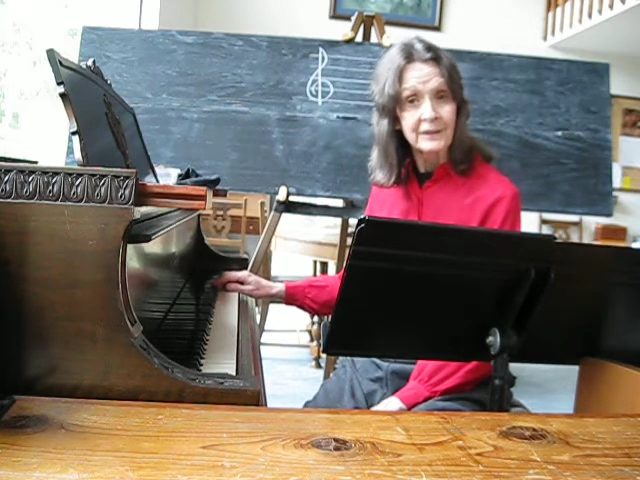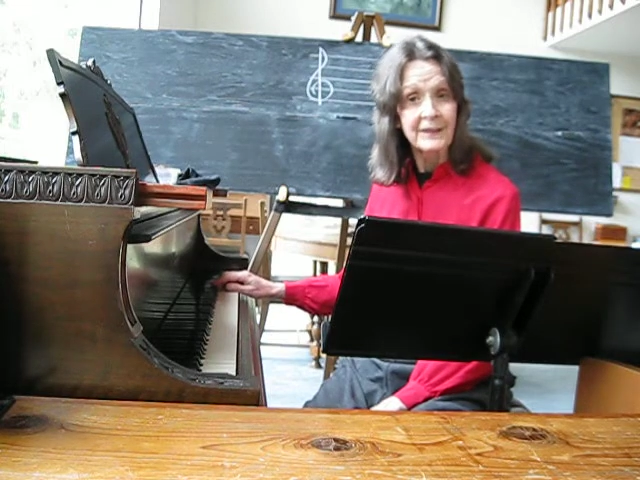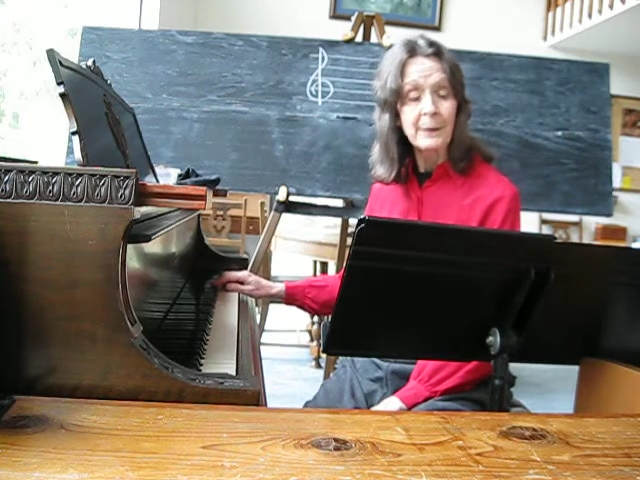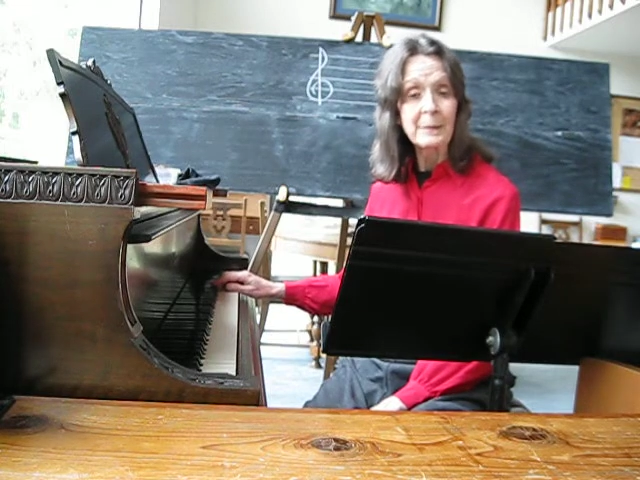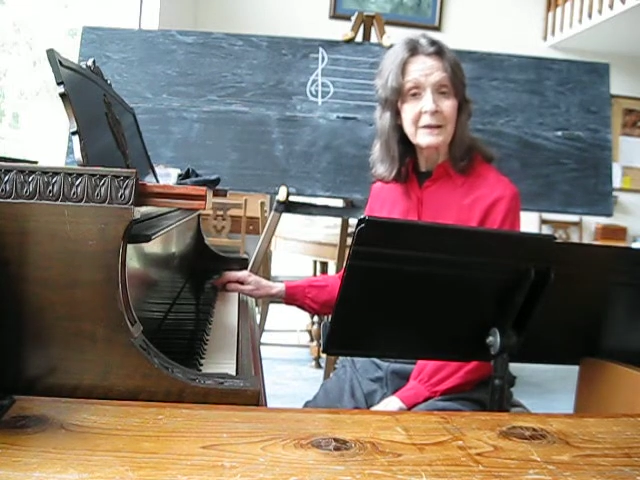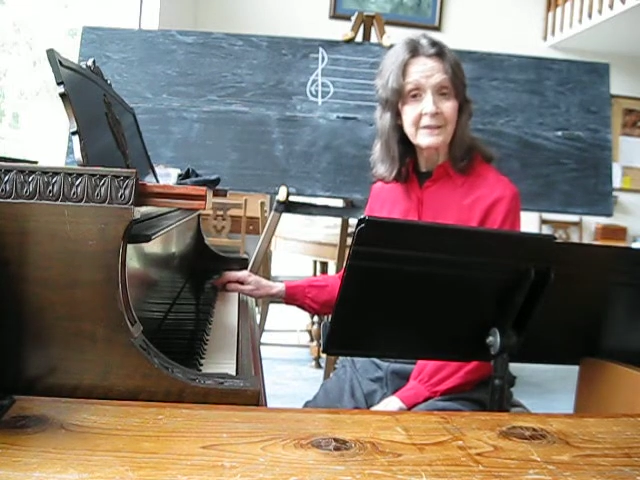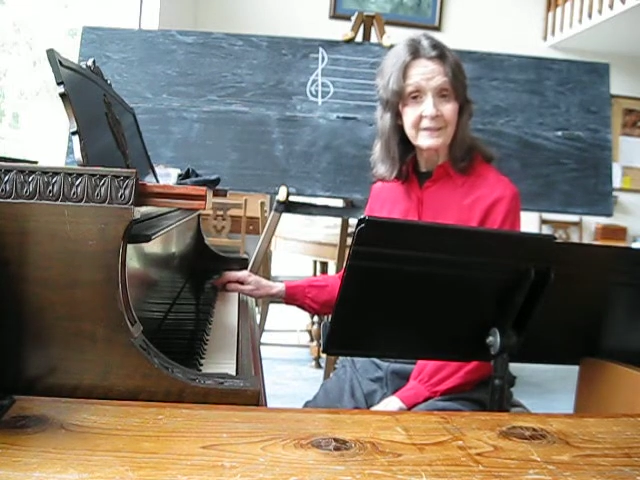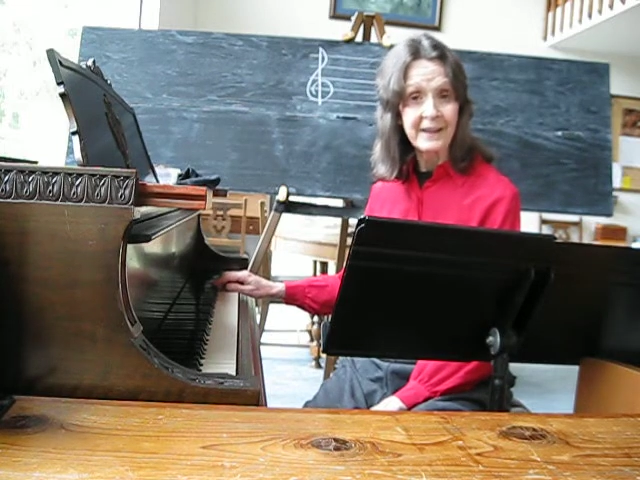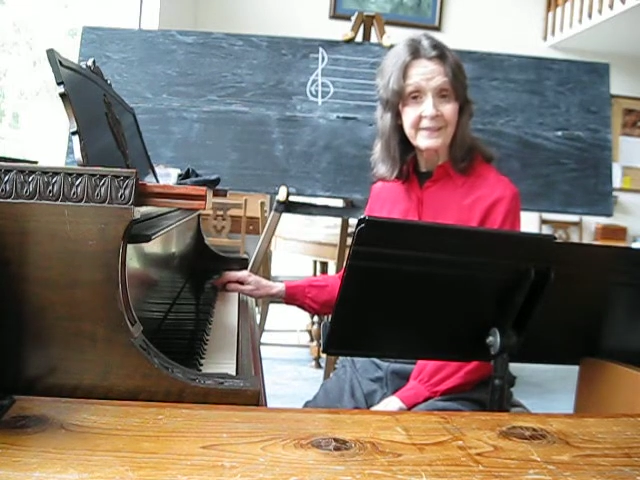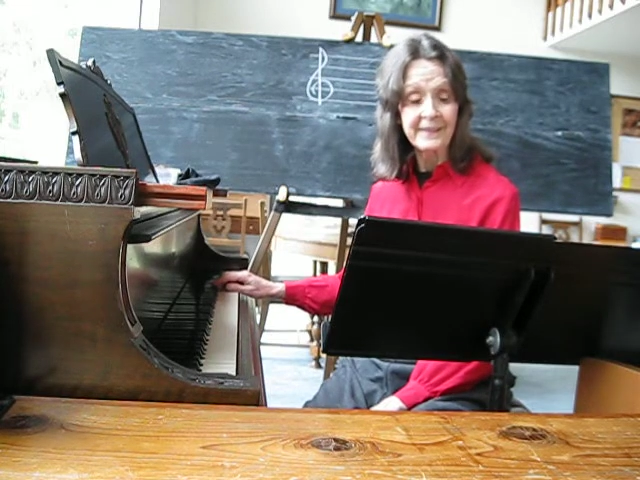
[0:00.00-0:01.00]
that means
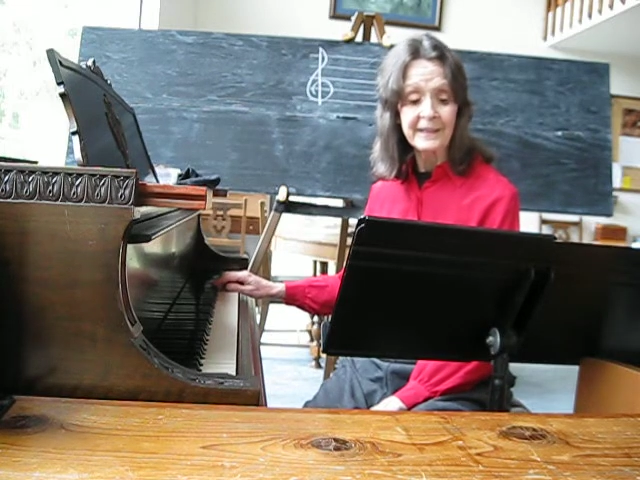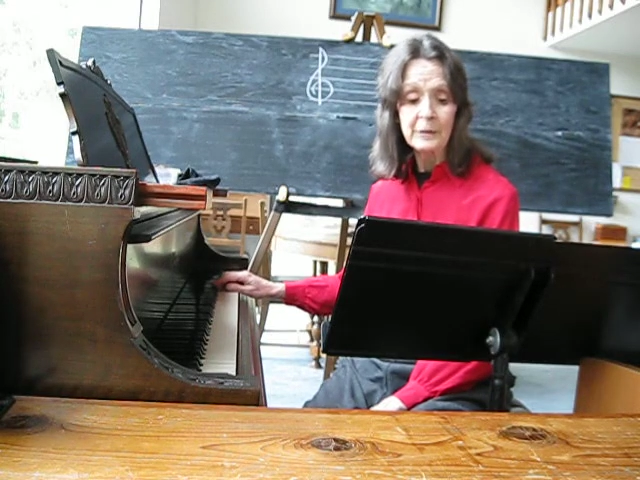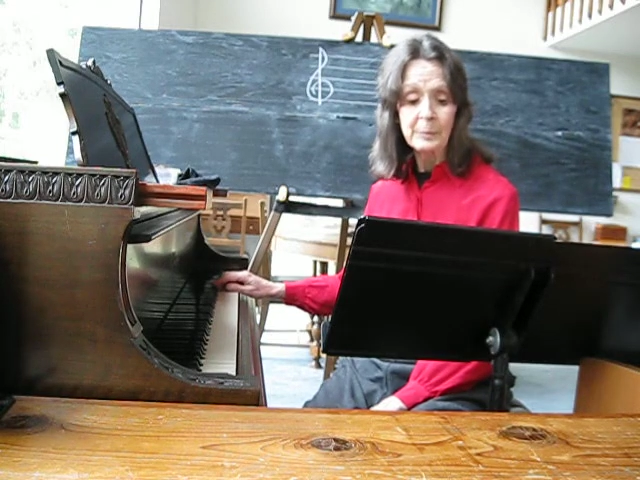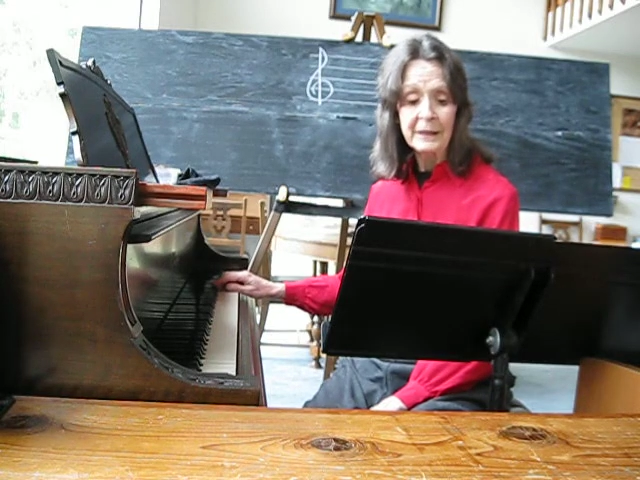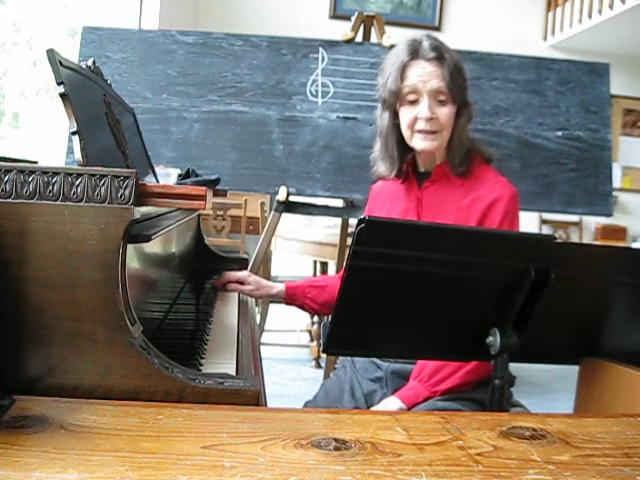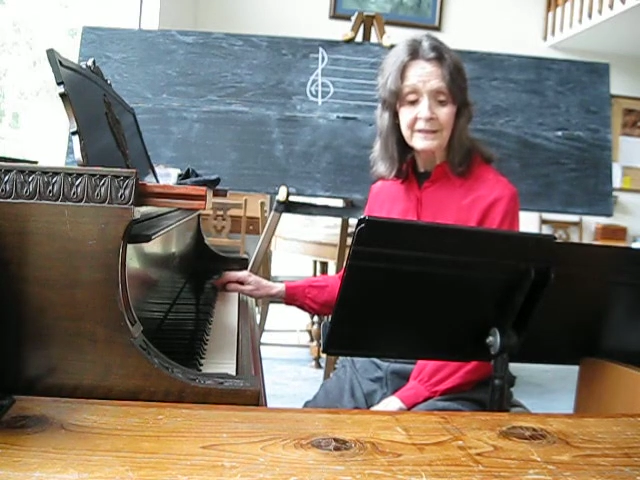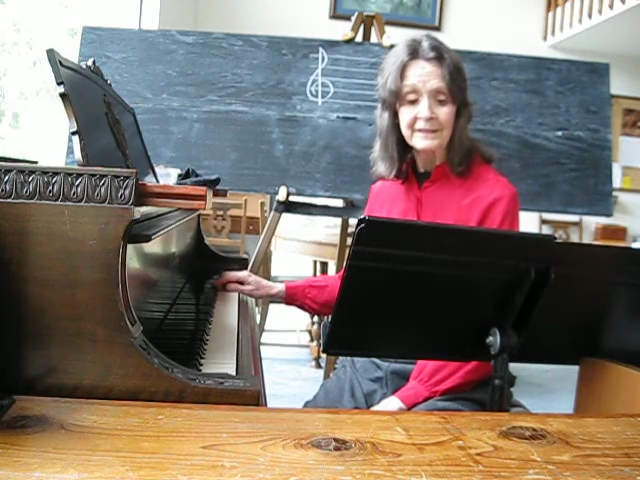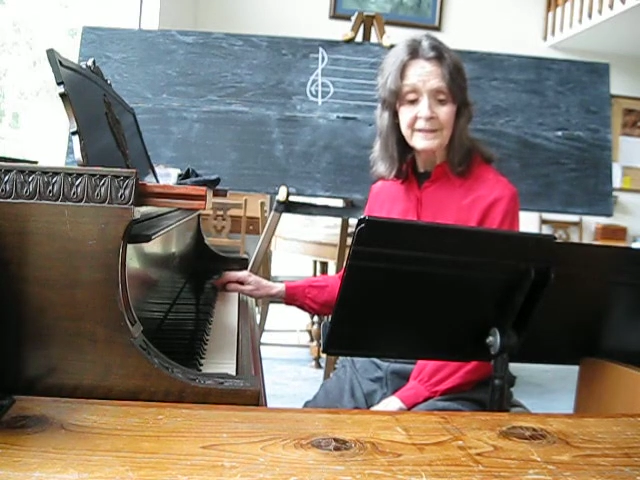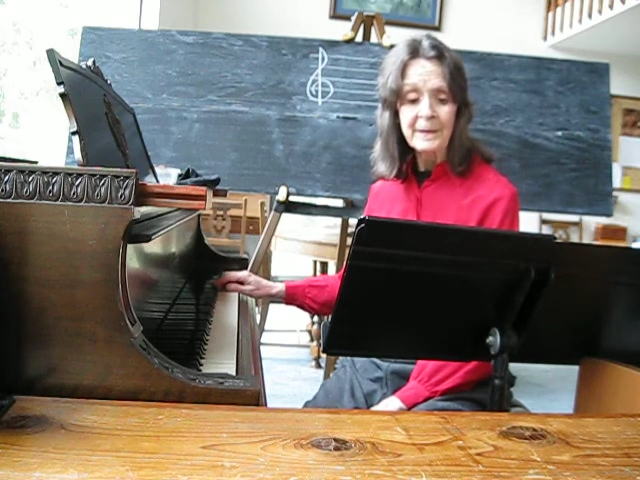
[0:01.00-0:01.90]
less than a beat,